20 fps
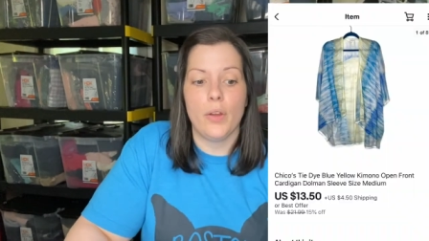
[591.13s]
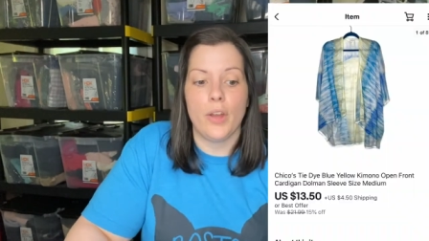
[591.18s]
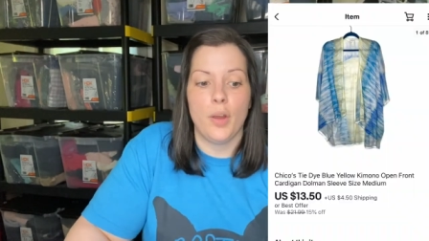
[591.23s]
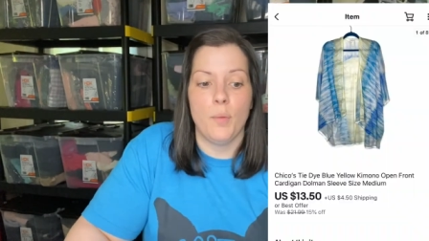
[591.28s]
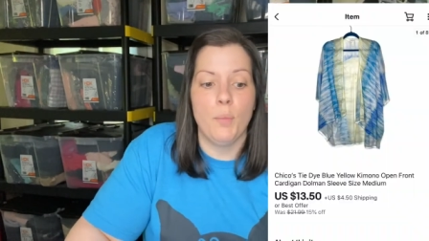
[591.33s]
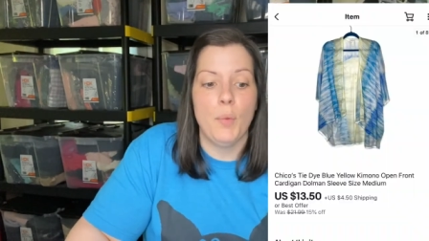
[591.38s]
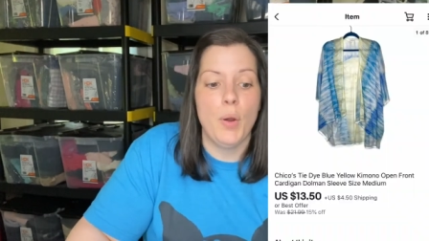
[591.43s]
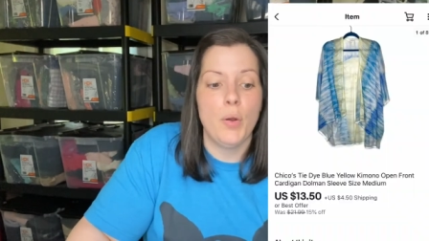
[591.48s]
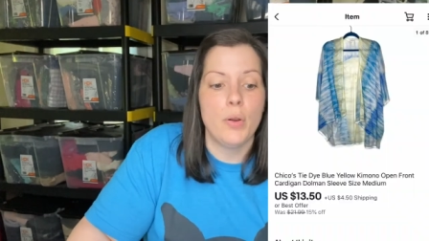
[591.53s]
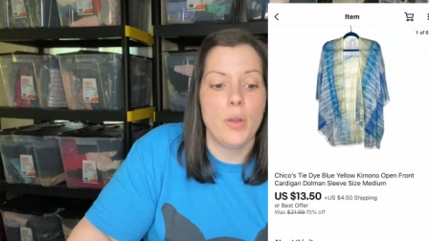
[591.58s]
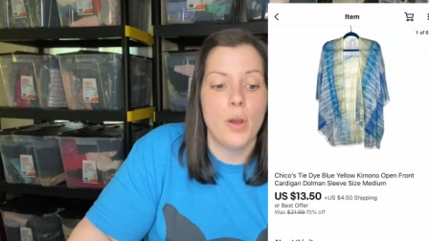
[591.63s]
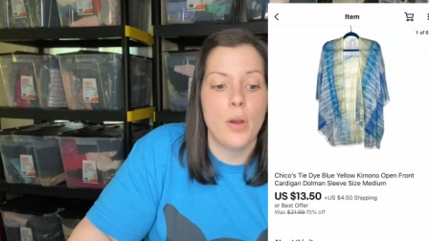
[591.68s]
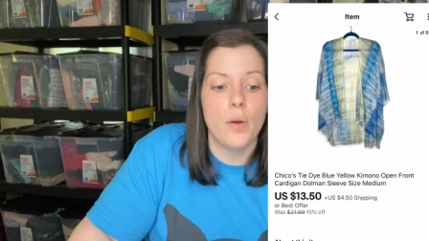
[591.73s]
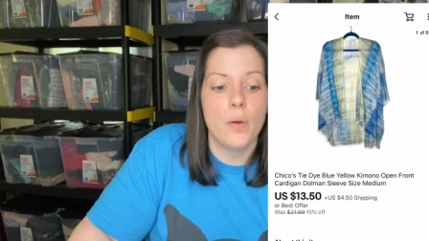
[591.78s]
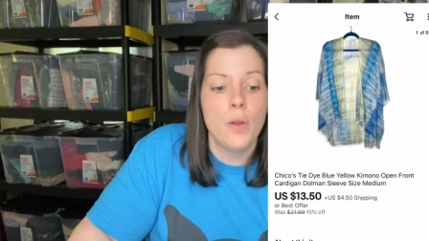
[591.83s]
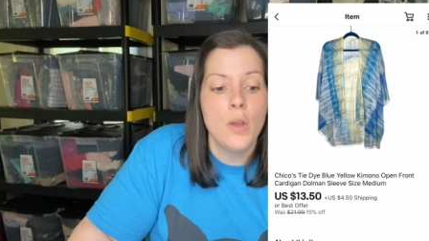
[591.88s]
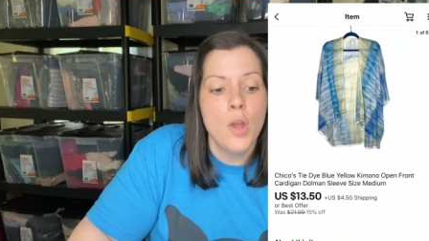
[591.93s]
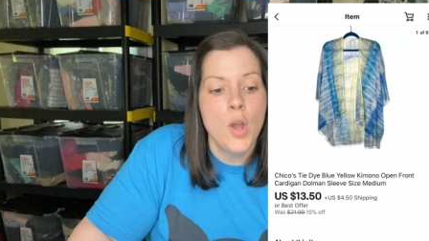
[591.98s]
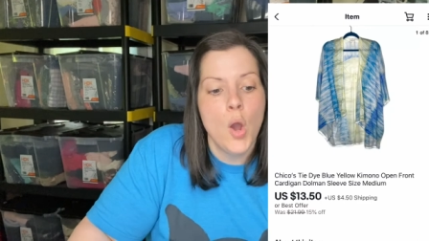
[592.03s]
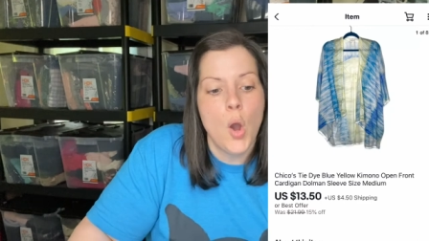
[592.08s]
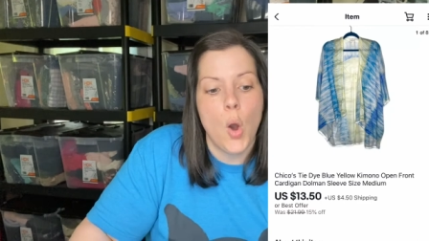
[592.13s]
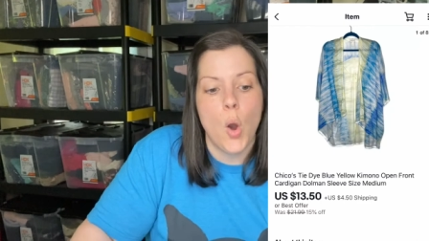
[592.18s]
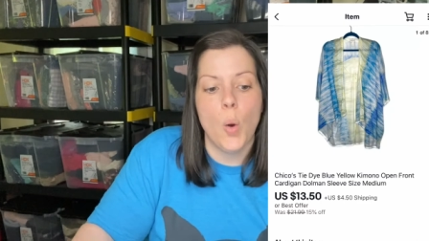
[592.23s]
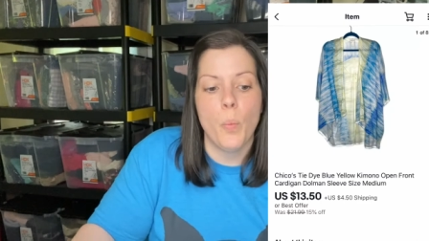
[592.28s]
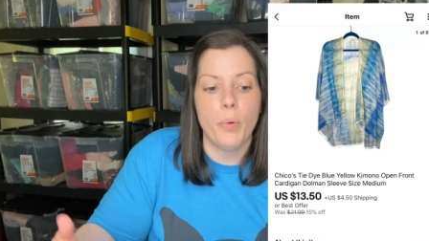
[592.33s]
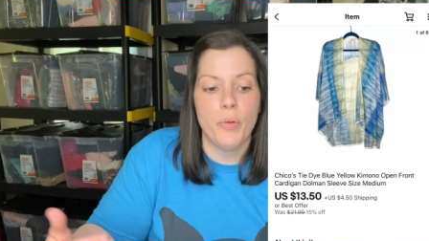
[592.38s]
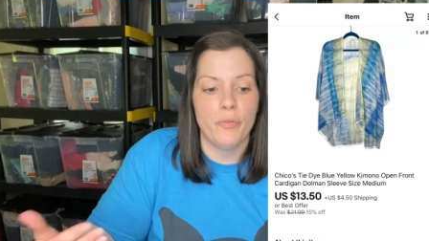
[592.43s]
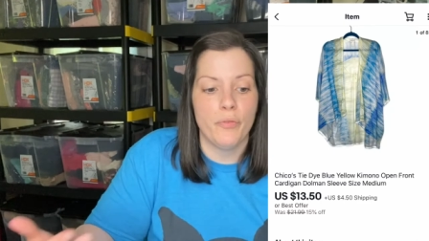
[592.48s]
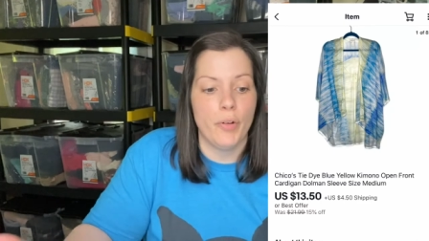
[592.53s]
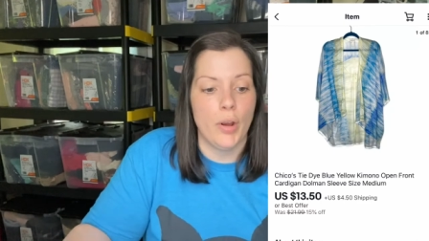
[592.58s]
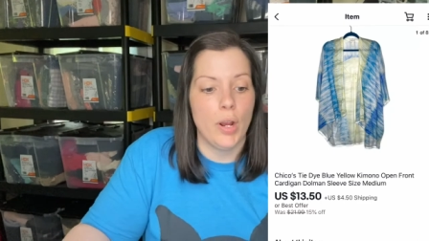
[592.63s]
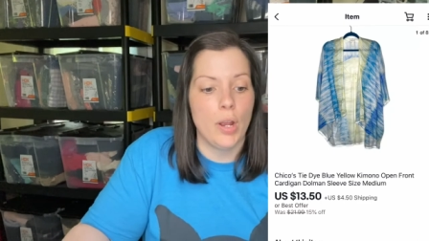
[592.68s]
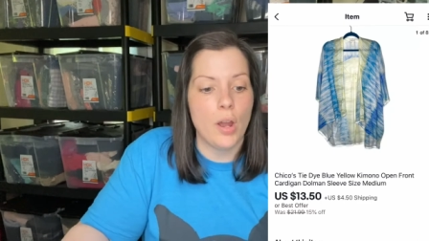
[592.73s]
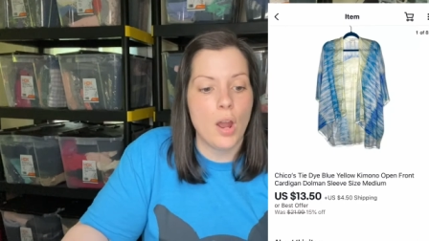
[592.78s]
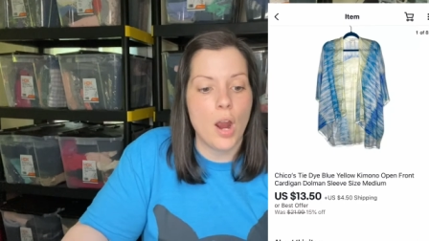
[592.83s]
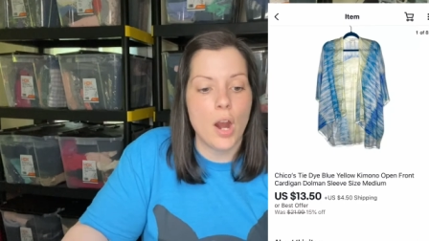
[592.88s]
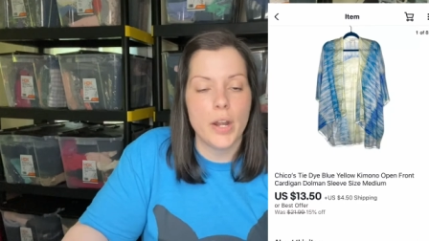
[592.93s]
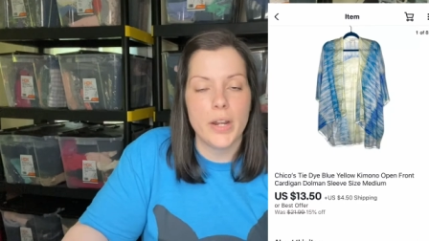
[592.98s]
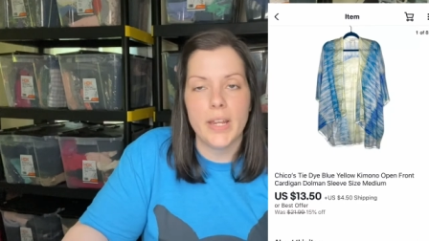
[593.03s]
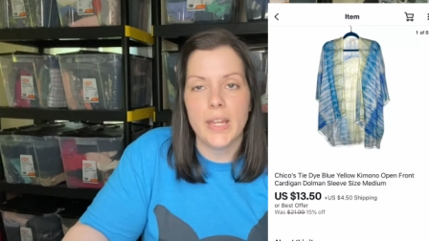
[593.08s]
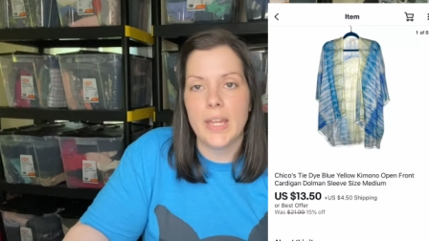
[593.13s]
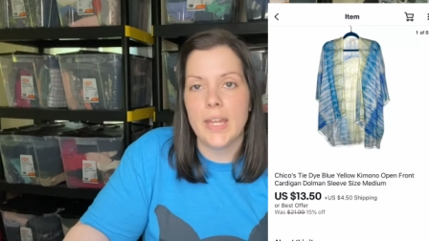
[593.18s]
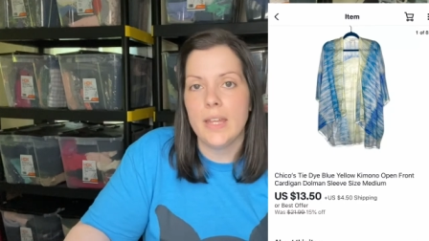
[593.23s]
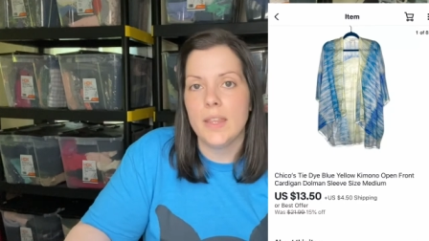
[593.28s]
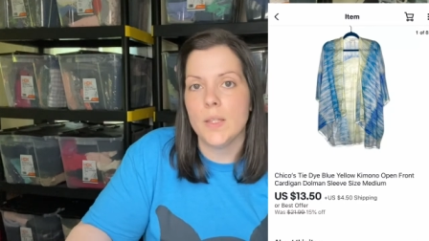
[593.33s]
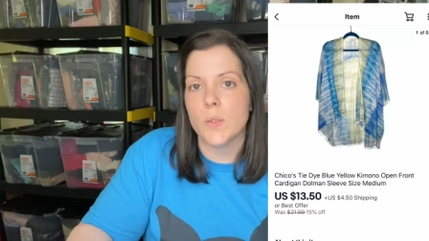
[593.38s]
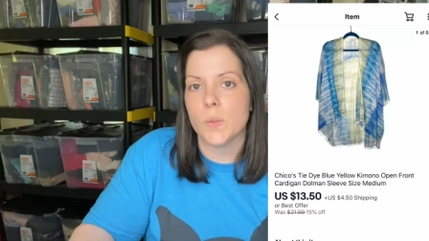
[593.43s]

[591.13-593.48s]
kimono open front cardigan.